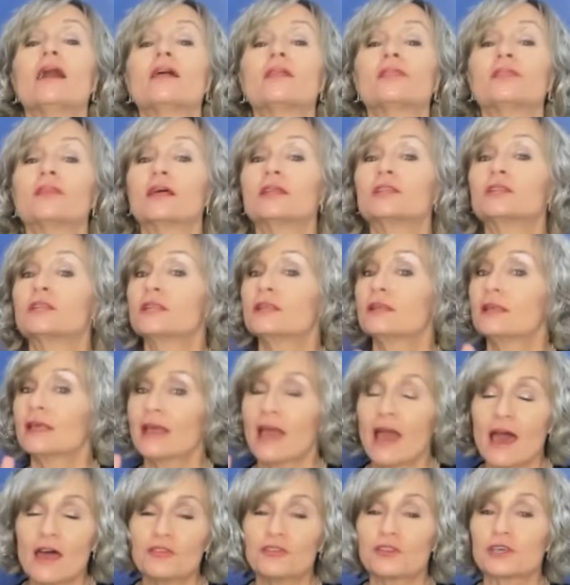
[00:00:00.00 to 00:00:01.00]
the
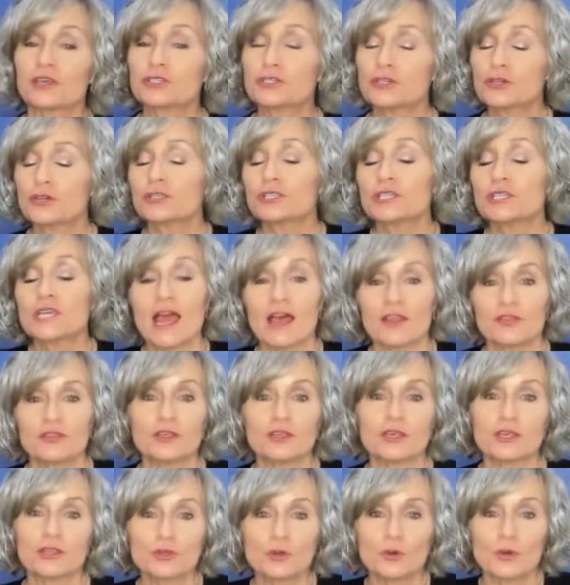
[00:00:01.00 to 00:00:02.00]
Catholic Church had
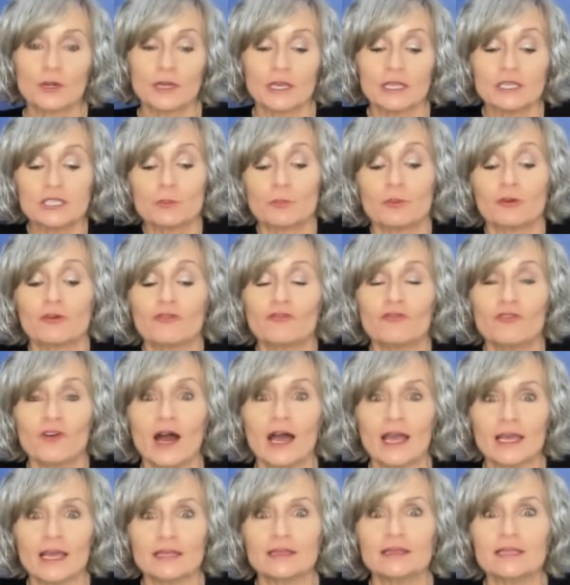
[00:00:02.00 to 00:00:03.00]
the authority to
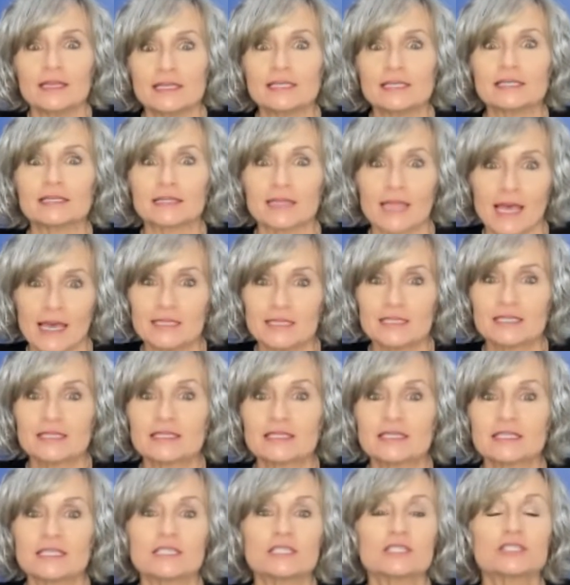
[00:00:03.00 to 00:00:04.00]
provide these
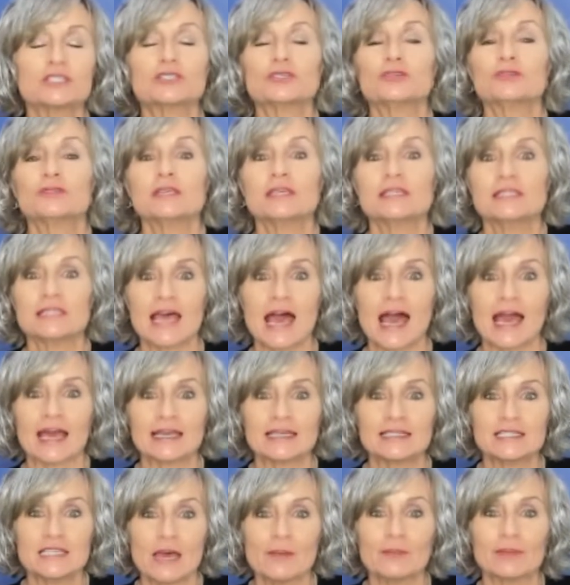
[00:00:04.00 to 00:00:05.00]
licenses to these
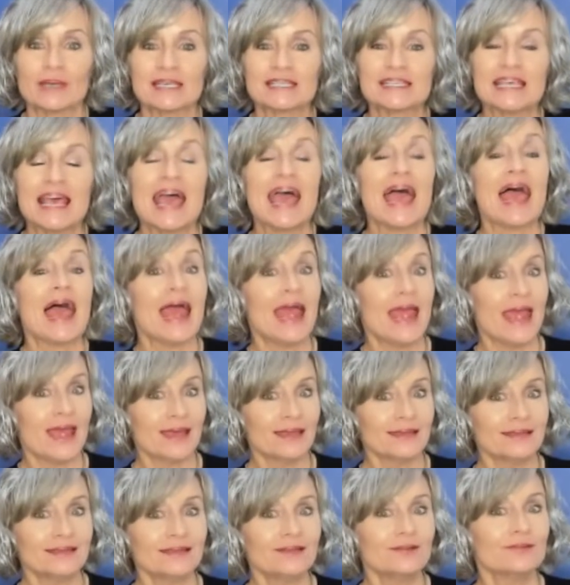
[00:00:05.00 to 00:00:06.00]
academics,
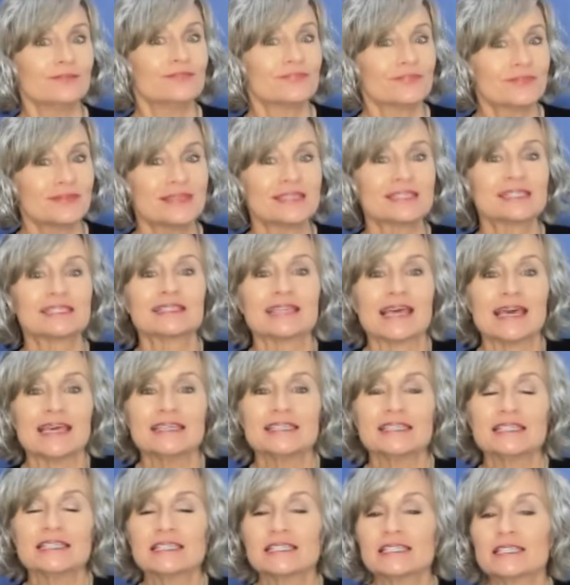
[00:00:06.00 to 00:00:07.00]
and this
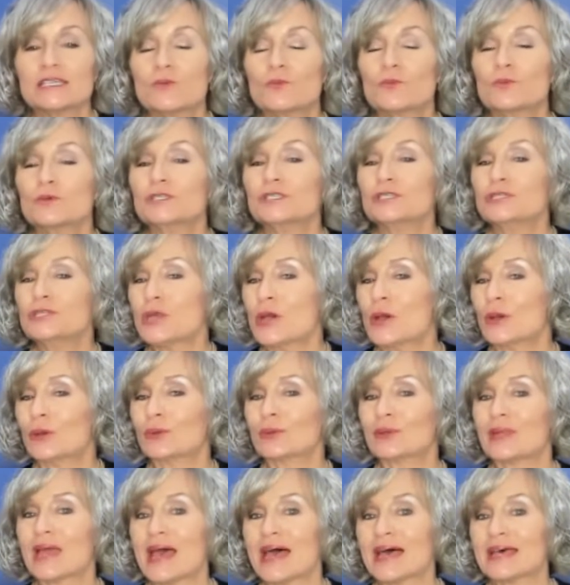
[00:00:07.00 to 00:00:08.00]
license was
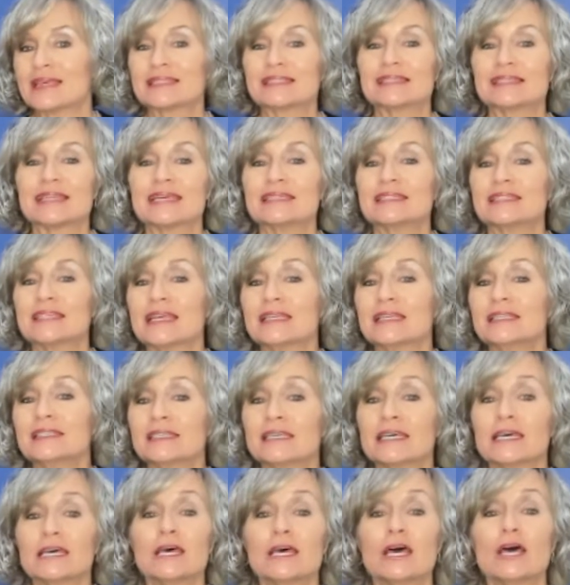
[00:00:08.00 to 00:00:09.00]
known as
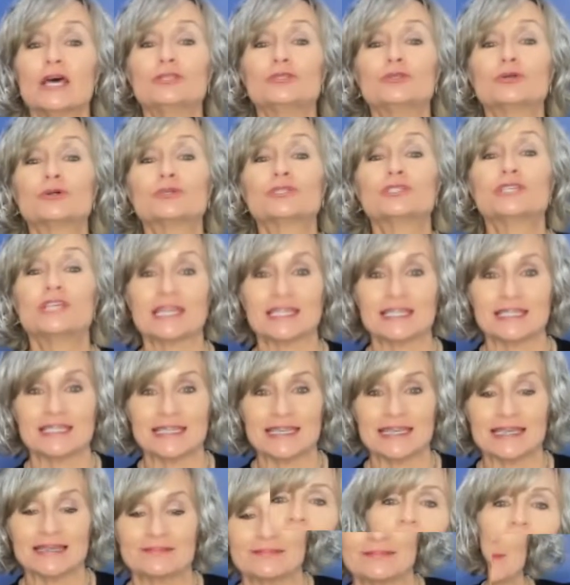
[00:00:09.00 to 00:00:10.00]
Licentia
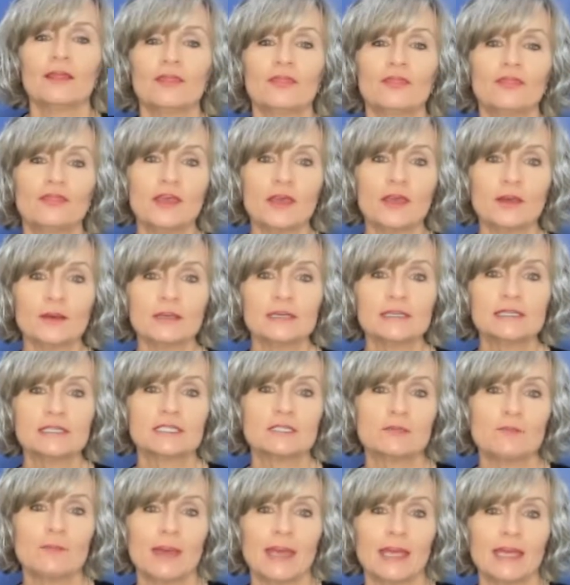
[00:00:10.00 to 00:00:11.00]
Docendi. There is
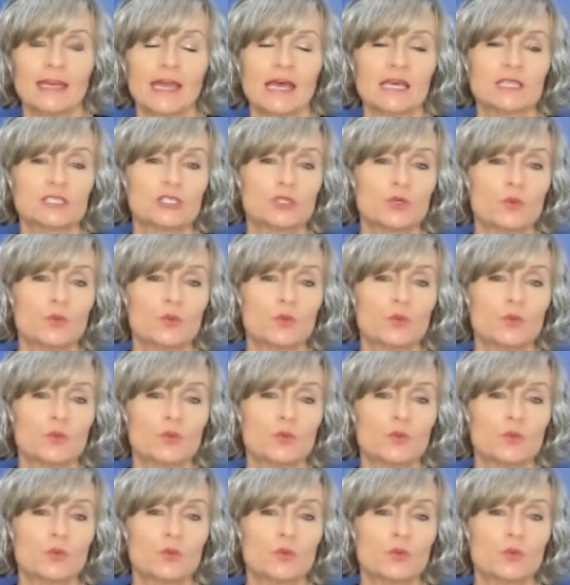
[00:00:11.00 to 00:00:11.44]
debate as to